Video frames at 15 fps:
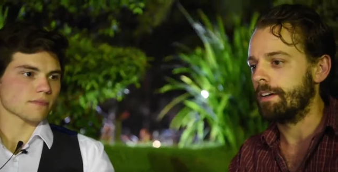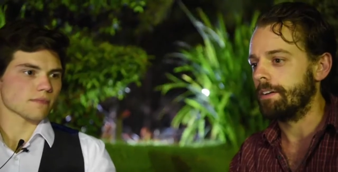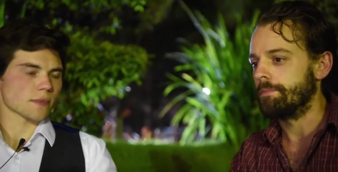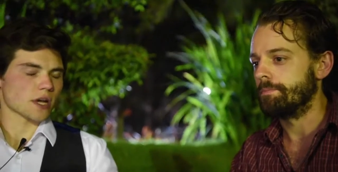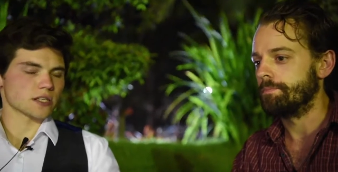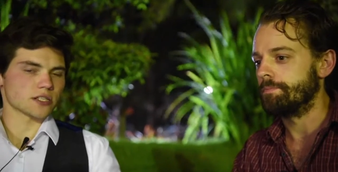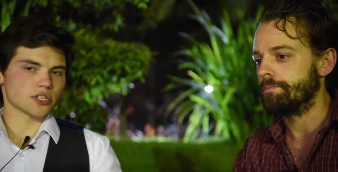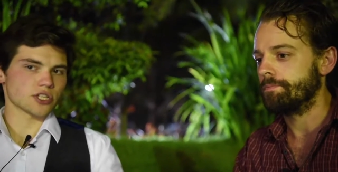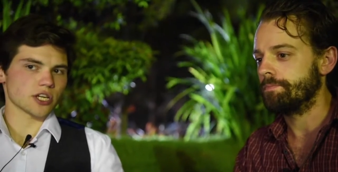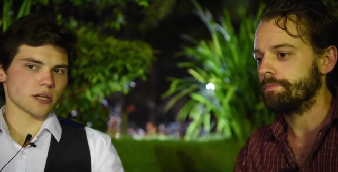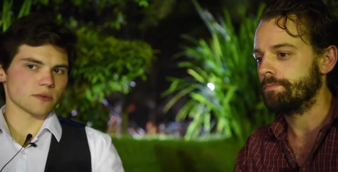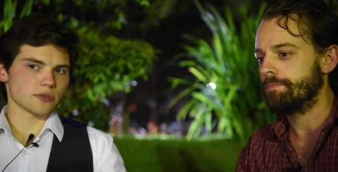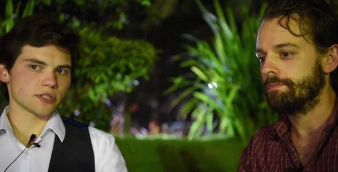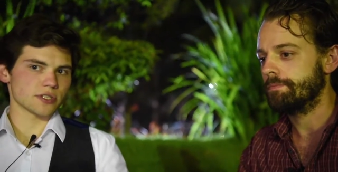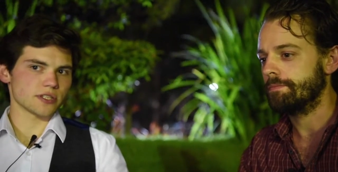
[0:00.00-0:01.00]
Speaker 1: Um,
Speaker 2: That's a
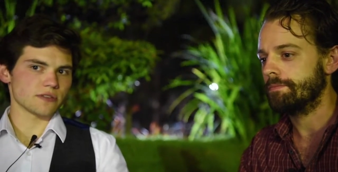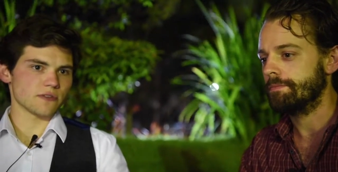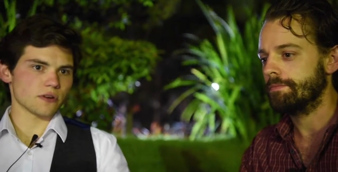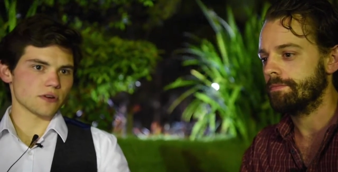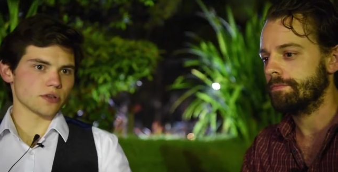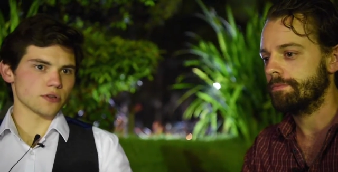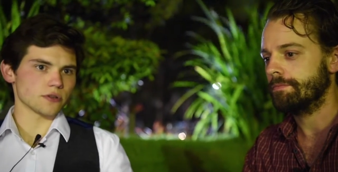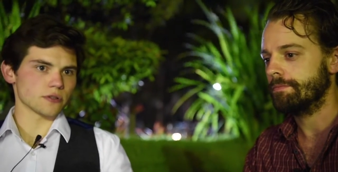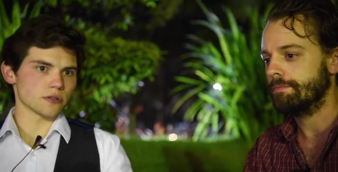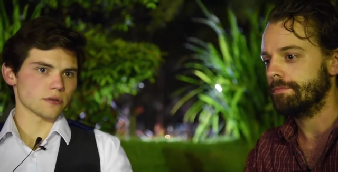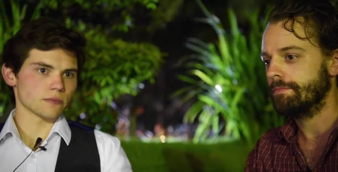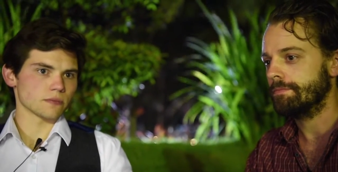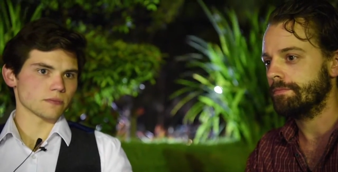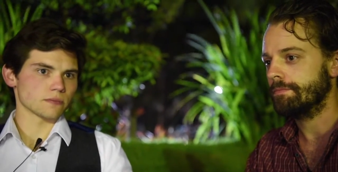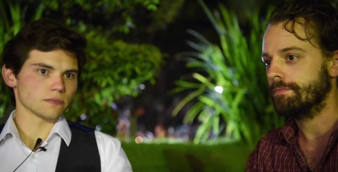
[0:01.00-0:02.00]
shame because he's very good.
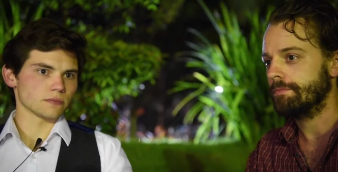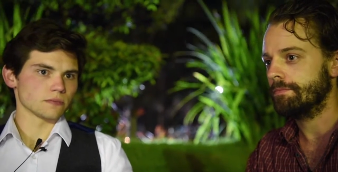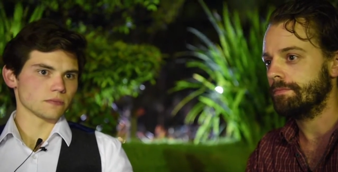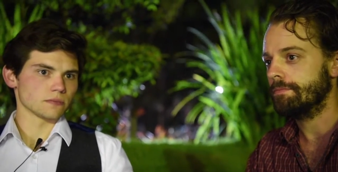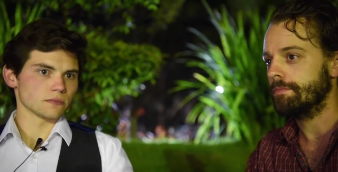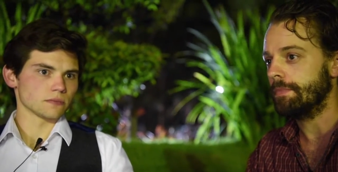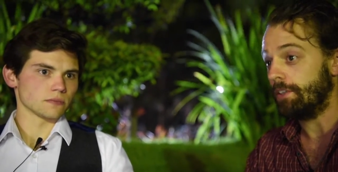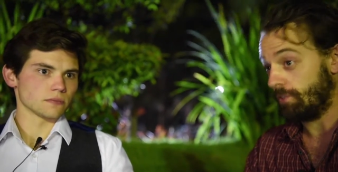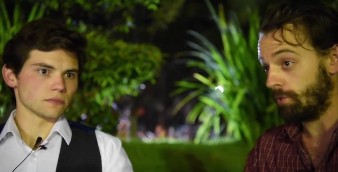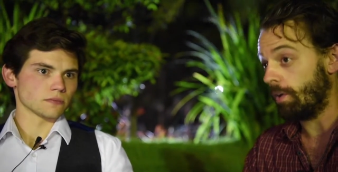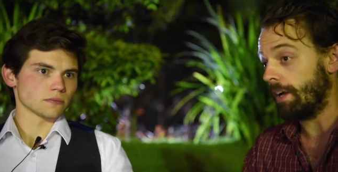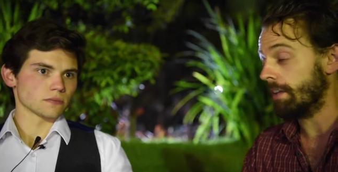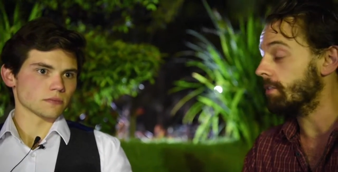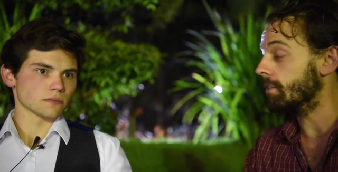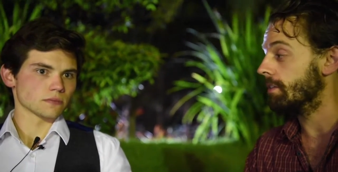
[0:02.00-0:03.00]
Speaker 1: He's
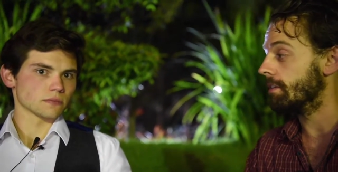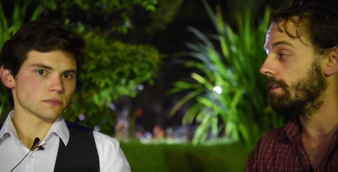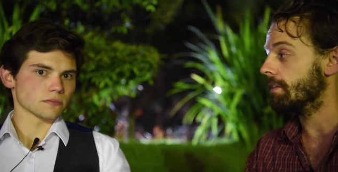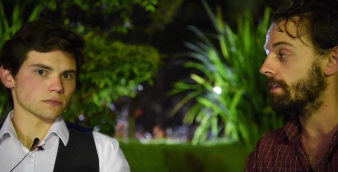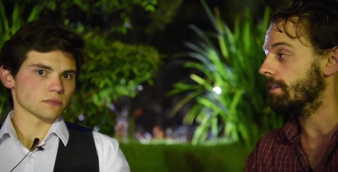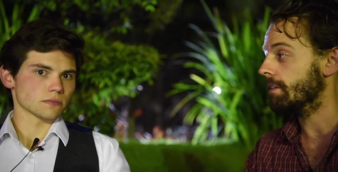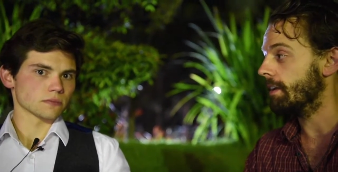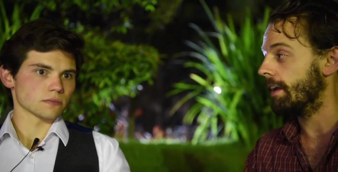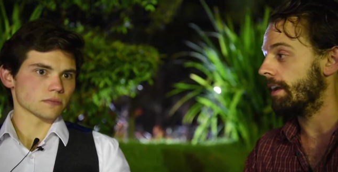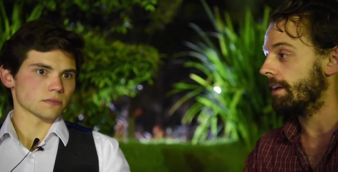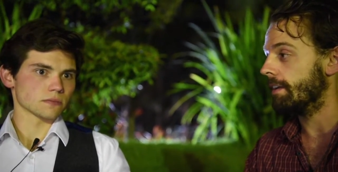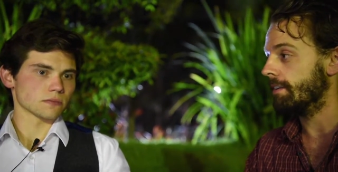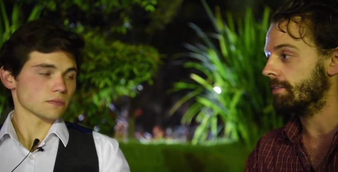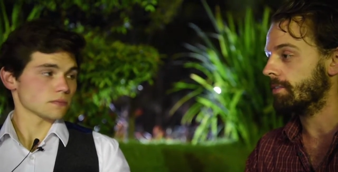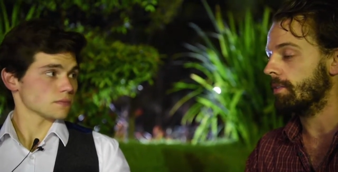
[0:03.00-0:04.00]
quite good. Yeah, he's